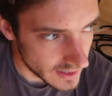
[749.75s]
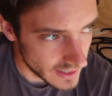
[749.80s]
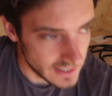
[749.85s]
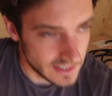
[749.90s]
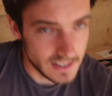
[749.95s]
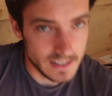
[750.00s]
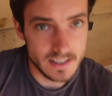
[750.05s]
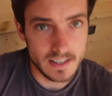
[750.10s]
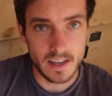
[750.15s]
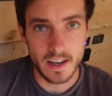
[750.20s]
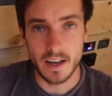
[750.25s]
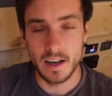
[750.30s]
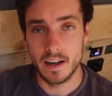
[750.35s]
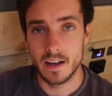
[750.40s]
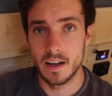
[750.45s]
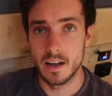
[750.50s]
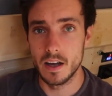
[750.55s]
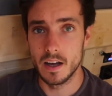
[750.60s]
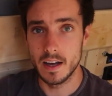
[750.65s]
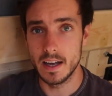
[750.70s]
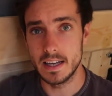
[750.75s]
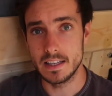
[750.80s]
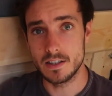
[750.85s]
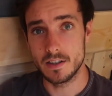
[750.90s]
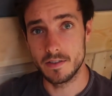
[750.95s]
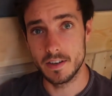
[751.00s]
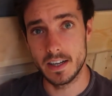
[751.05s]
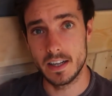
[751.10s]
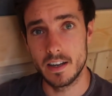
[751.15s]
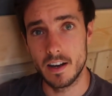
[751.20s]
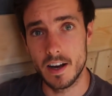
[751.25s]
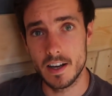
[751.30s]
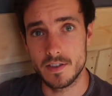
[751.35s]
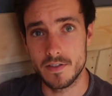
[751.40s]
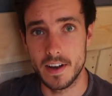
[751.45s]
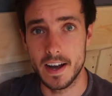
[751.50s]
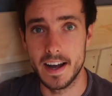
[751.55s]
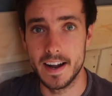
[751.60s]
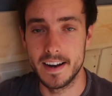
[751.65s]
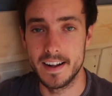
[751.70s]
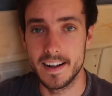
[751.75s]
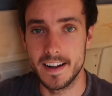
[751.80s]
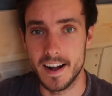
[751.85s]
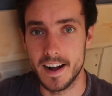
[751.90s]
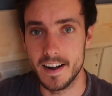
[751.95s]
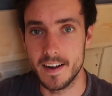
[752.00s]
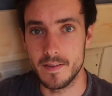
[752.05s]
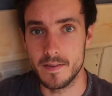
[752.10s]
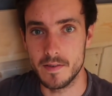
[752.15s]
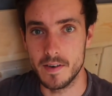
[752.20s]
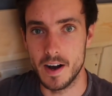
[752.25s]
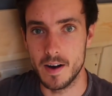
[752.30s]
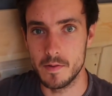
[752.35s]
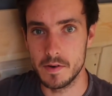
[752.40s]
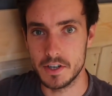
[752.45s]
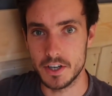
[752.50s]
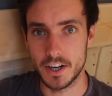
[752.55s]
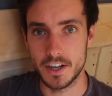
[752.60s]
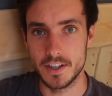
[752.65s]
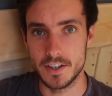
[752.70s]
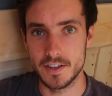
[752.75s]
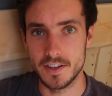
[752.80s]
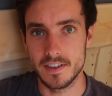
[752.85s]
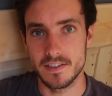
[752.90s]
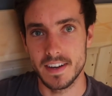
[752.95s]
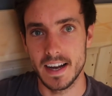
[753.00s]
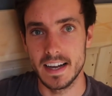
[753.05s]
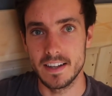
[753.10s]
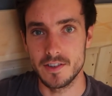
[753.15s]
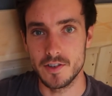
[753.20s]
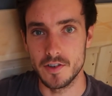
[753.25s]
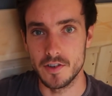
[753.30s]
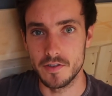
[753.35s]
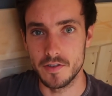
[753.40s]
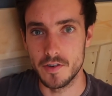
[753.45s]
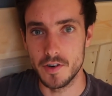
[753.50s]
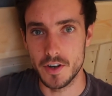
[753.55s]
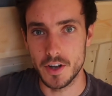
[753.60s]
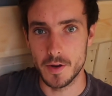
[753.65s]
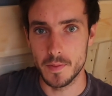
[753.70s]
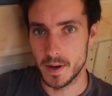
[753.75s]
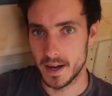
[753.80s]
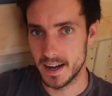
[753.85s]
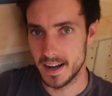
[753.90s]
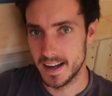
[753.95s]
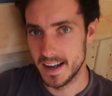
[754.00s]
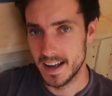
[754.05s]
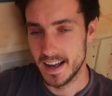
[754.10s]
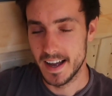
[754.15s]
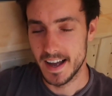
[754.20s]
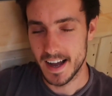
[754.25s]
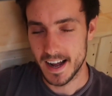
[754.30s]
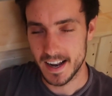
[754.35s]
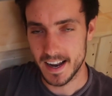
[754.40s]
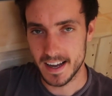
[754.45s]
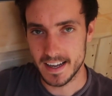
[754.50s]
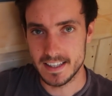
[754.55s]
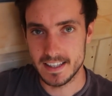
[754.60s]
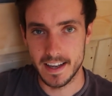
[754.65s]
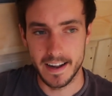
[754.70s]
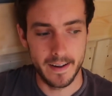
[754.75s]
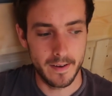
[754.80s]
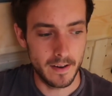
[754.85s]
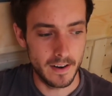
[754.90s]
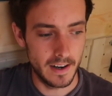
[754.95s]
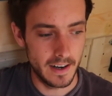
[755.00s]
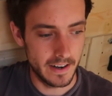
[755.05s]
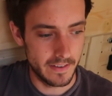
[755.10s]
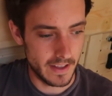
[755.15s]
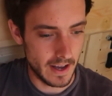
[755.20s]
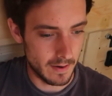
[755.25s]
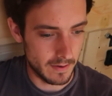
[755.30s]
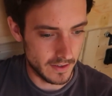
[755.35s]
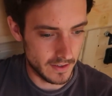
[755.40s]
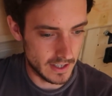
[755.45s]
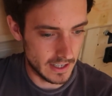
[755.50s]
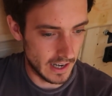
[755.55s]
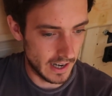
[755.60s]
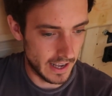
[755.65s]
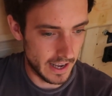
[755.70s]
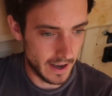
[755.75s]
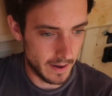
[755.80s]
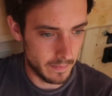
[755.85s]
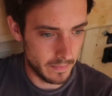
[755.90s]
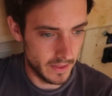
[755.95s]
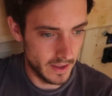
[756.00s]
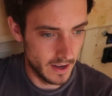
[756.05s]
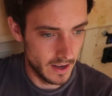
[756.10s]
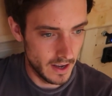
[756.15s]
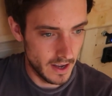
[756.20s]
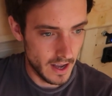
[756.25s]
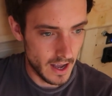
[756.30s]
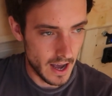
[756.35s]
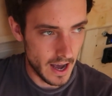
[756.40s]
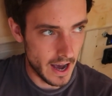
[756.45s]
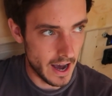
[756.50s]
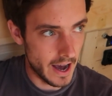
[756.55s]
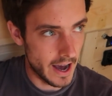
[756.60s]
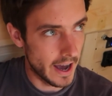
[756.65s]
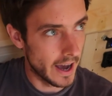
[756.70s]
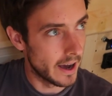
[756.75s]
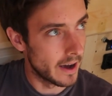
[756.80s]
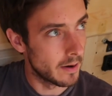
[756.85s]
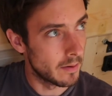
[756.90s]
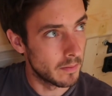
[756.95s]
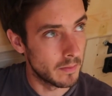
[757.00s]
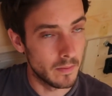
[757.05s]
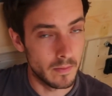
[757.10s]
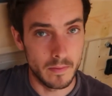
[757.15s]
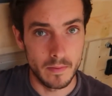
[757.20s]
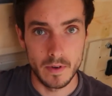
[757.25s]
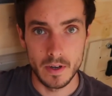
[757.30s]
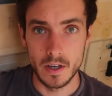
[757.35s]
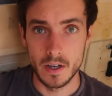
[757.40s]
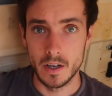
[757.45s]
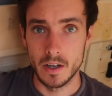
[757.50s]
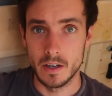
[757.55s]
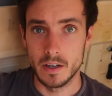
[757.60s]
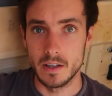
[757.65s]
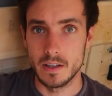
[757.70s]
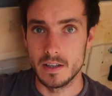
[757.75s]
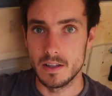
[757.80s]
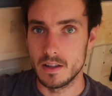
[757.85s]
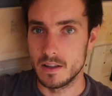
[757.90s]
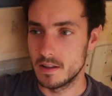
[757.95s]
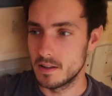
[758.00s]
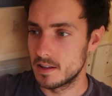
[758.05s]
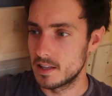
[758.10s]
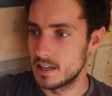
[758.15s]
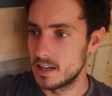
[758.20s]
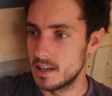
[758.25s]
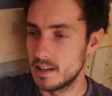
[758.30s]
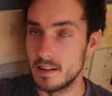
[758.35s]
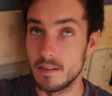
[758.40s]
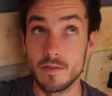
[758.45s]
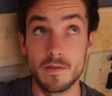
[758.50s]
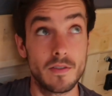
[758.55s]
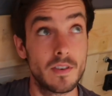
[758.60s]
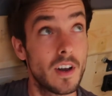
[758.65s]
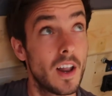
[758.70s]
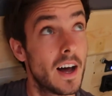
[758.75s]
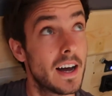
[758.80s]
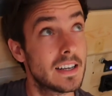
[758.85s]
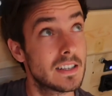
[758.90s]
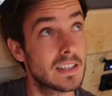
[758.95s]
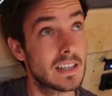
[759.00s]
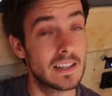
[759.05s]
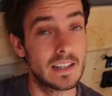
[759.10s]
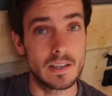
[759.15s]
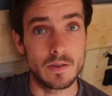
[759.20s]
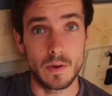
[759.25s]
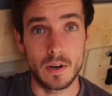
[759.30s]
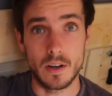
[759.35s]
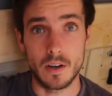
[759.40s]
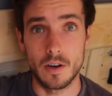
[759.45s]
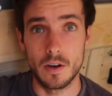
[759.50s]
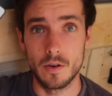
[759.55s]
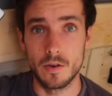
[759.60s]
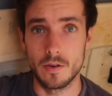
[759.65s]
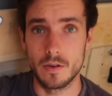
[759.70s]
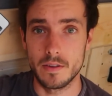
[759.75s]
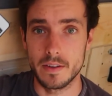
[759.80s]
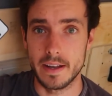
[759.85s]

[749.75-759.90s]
It's a really nice van. I wish I could do a van tour for you, but like I said, I'm going to leave that one to Liam. The lights in this one are cool.